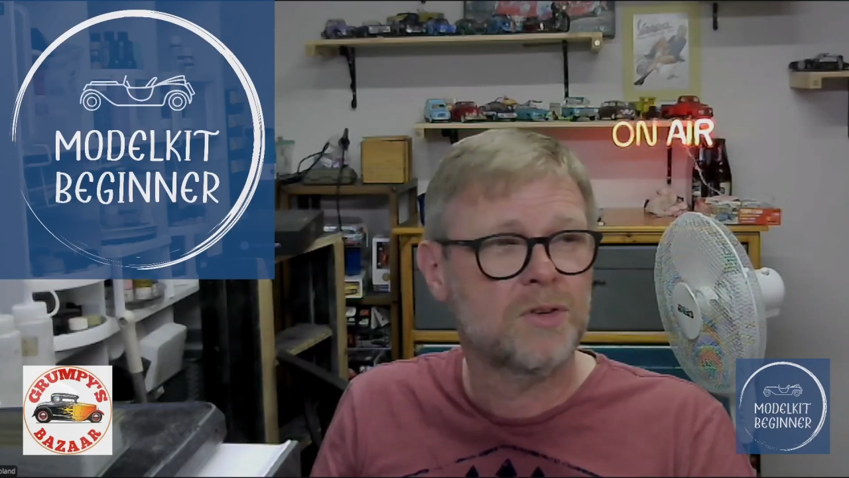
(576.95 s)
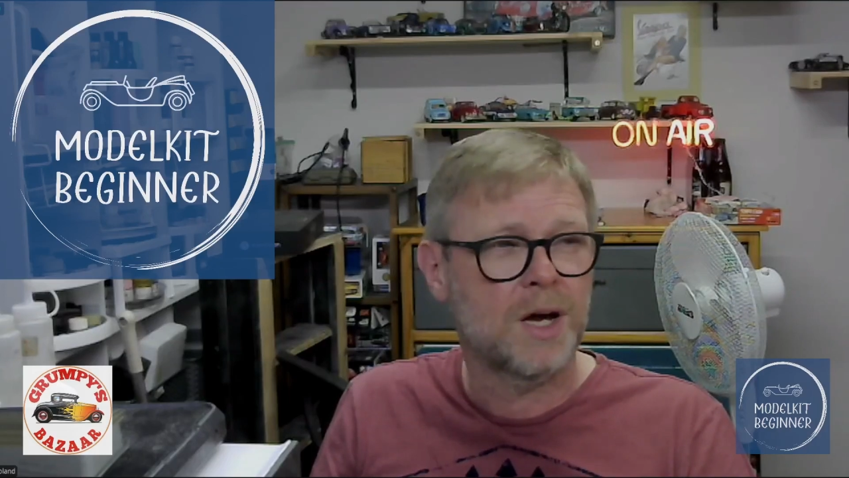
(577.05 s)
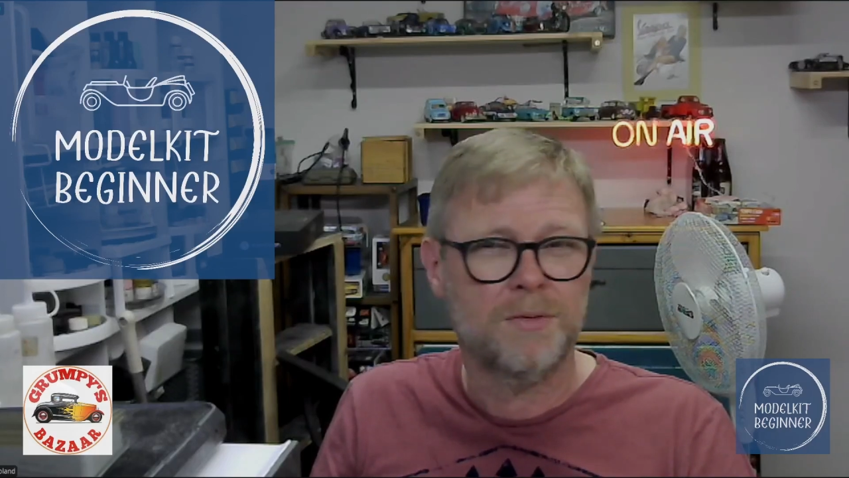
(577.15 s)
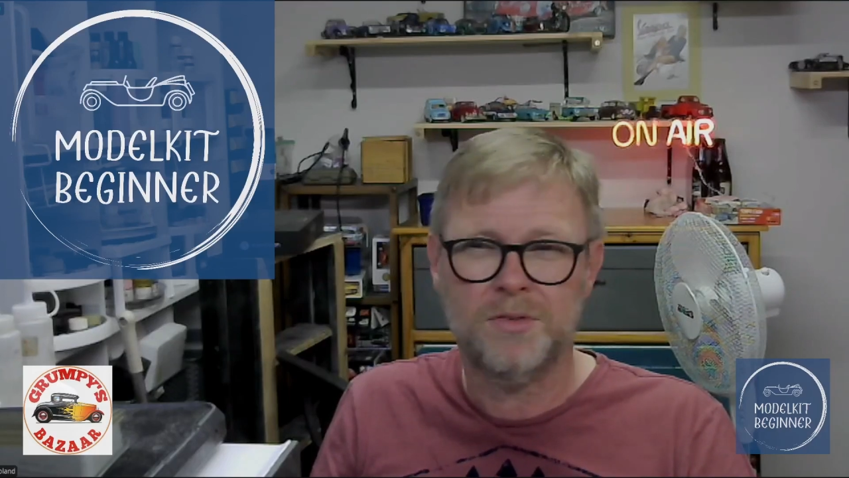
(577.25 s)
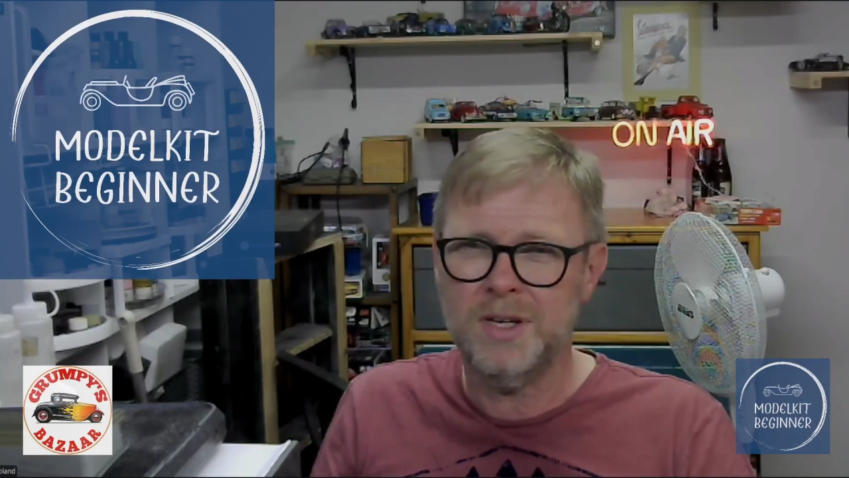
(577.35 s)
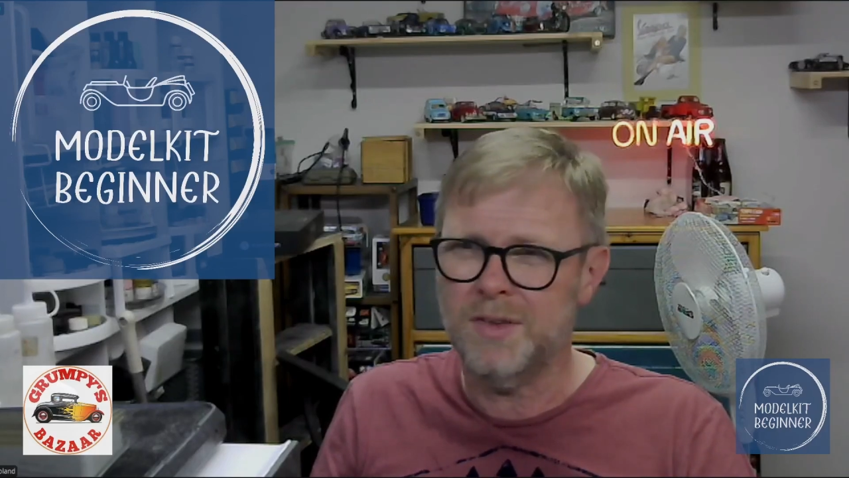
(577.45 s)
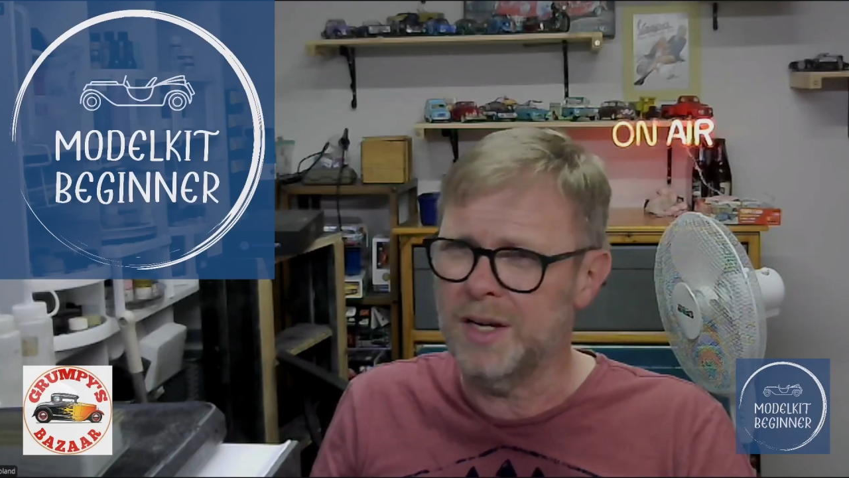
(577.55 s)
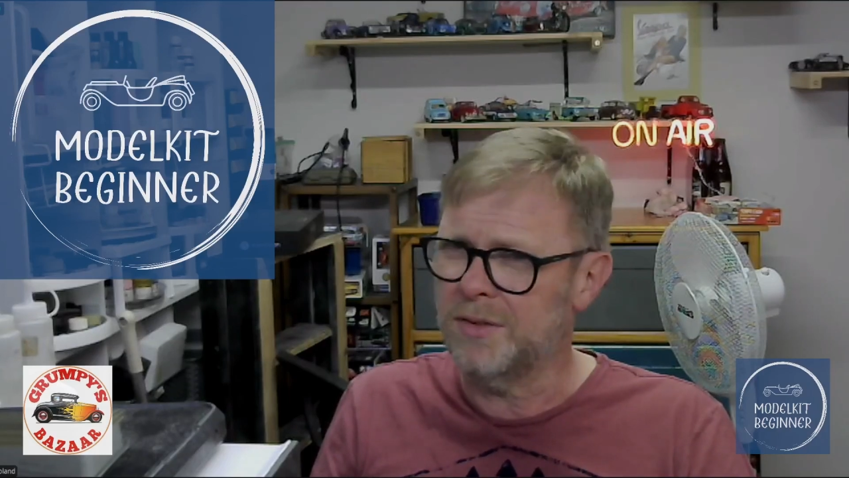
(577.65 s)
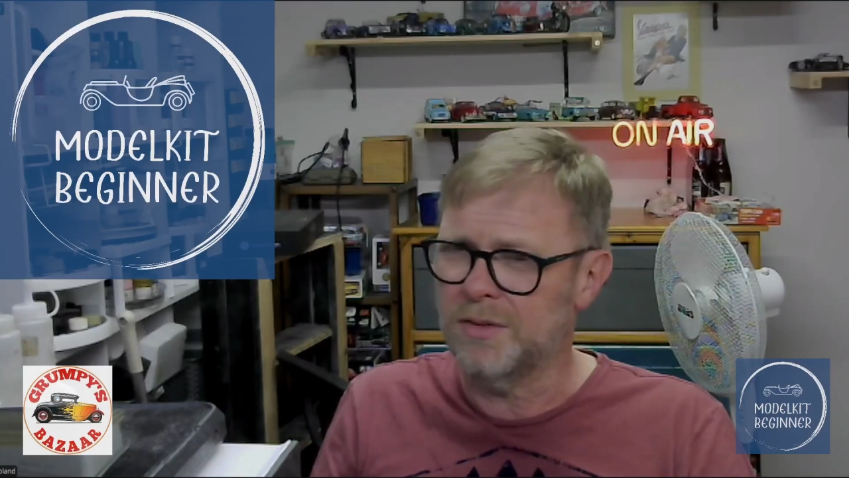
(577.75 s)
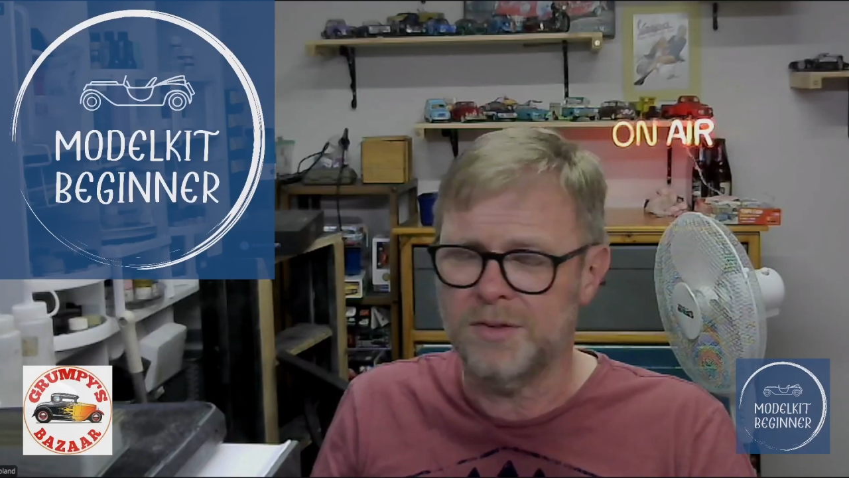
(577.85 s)
I've seen
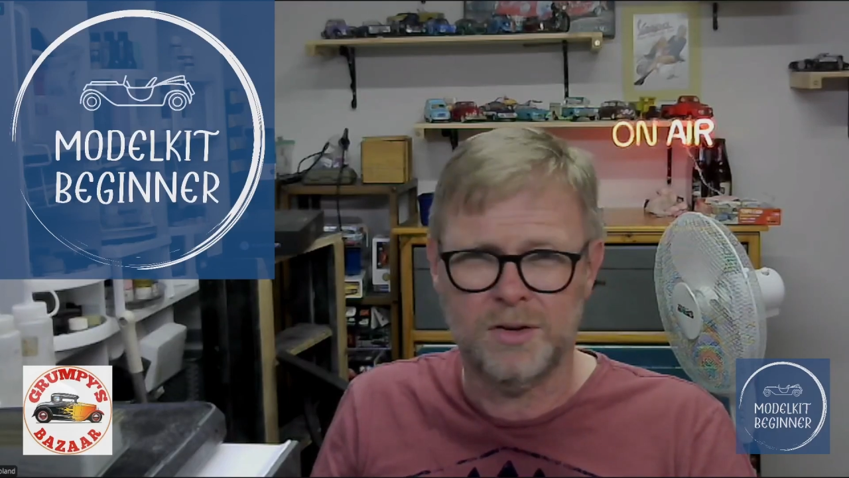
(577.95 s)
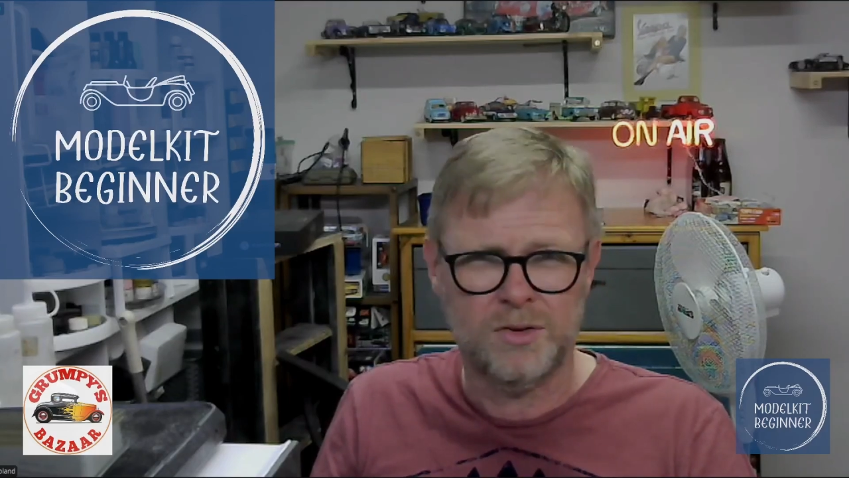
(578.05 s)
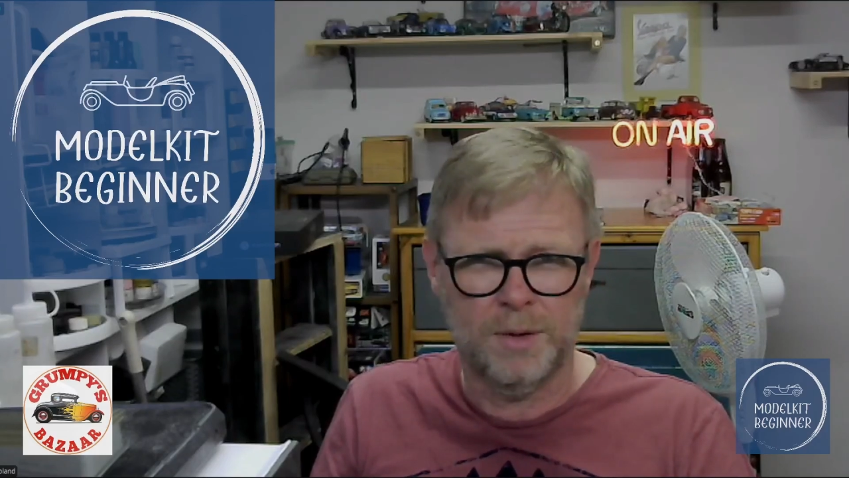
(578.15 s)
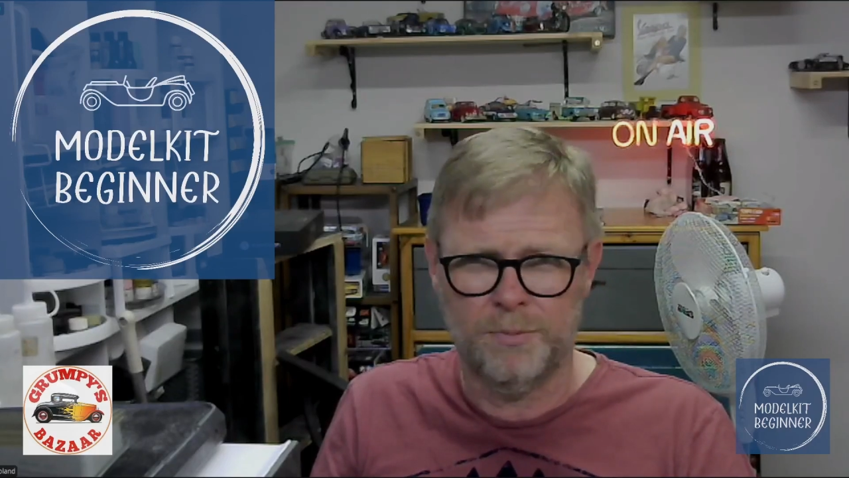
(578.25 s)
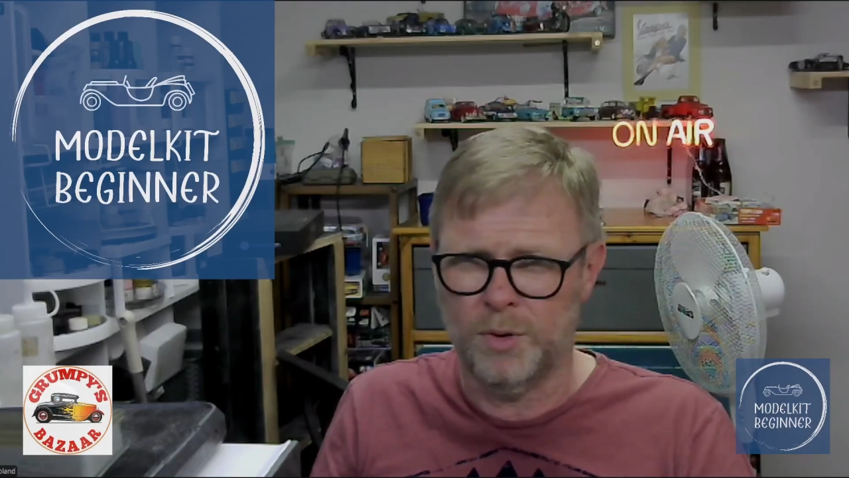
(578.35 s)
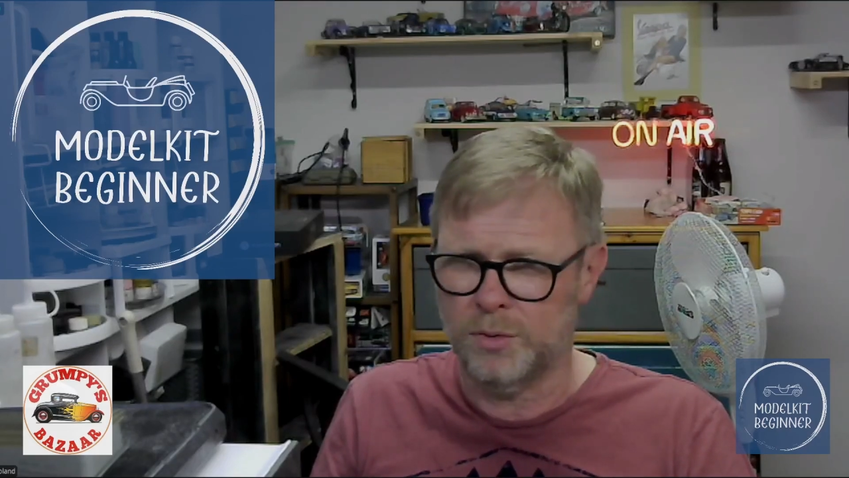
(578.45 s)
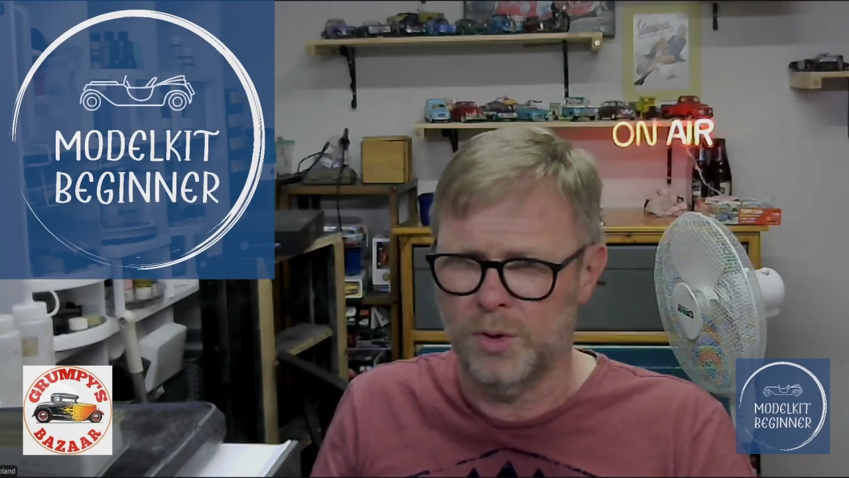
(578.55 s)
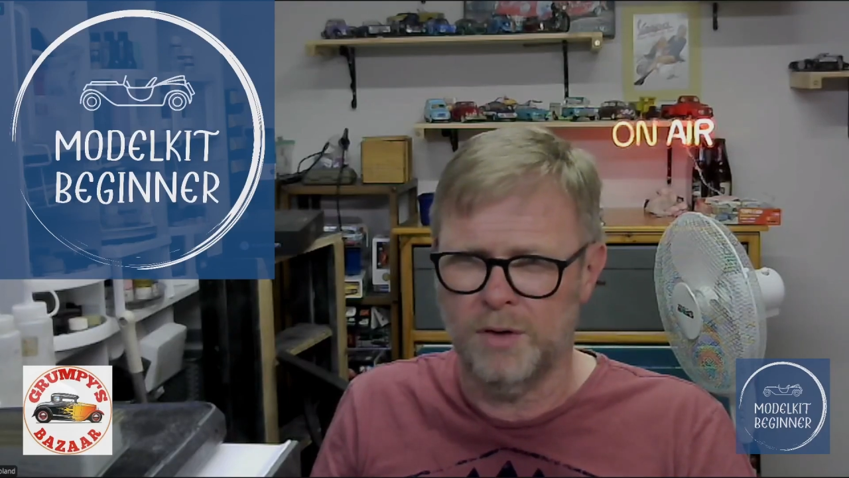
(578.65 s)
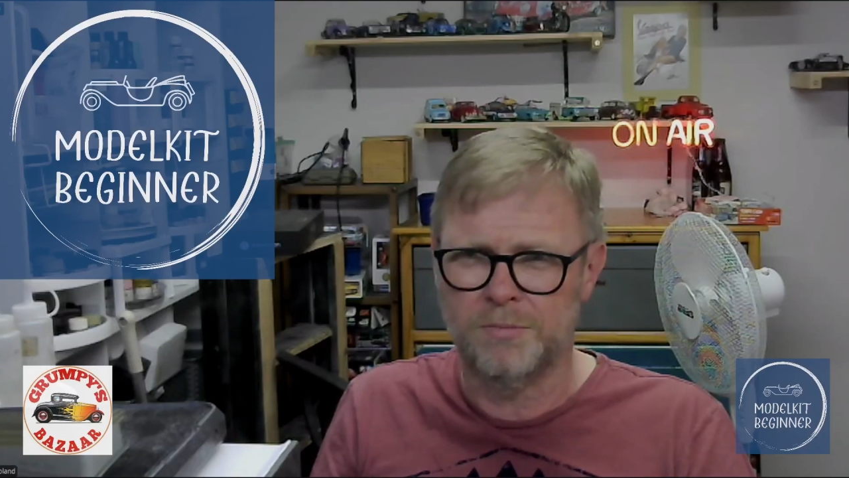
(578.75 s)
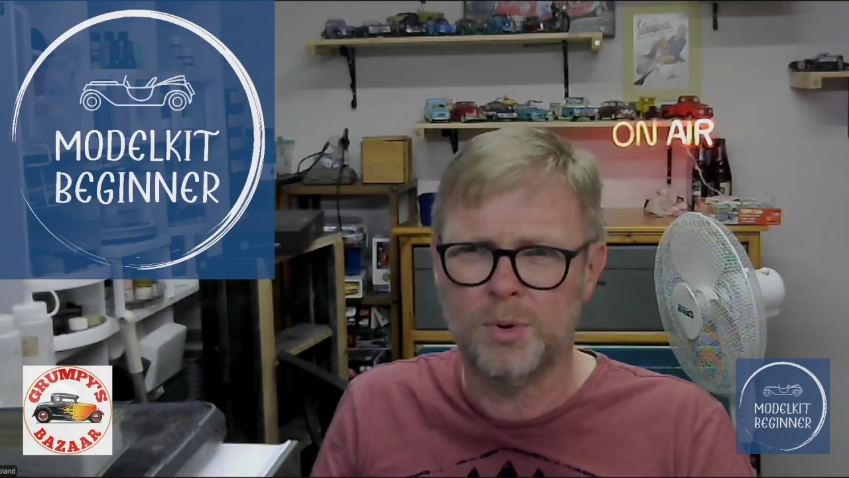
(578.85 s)
there's a section up what you
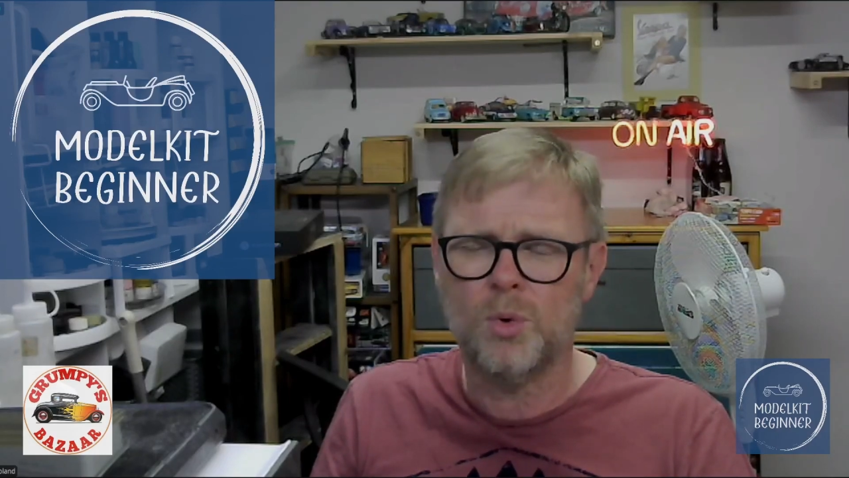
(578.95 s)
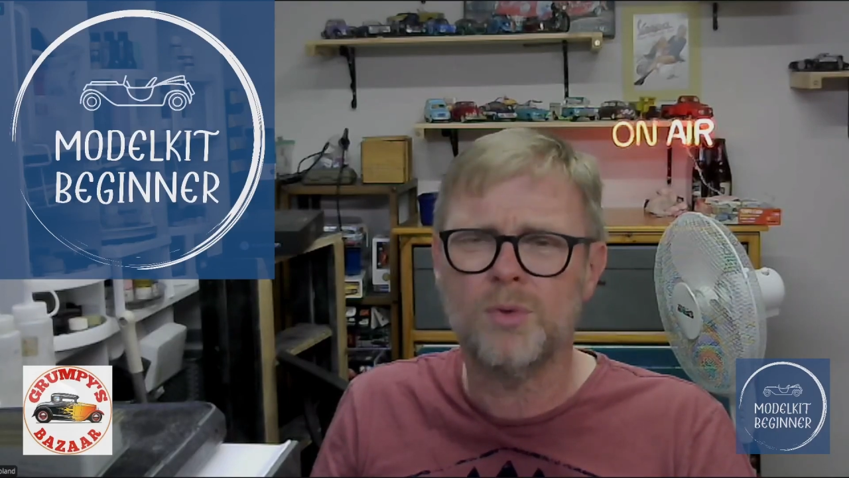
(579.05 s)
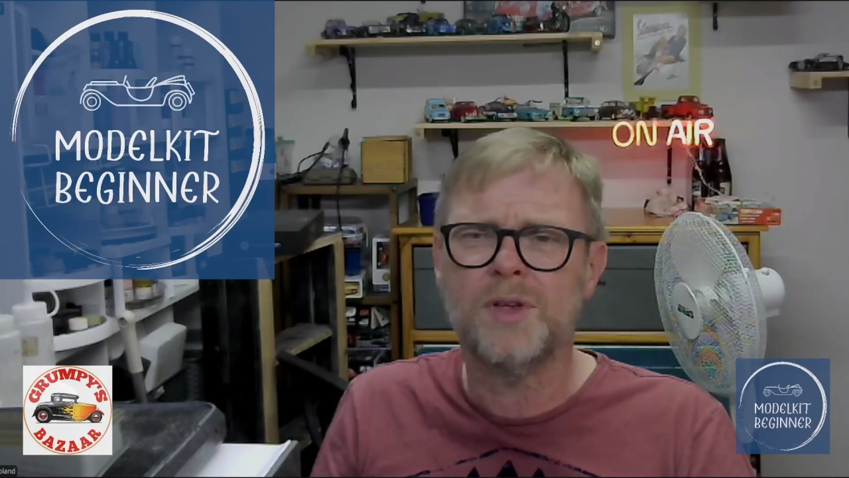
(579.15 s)
have bought.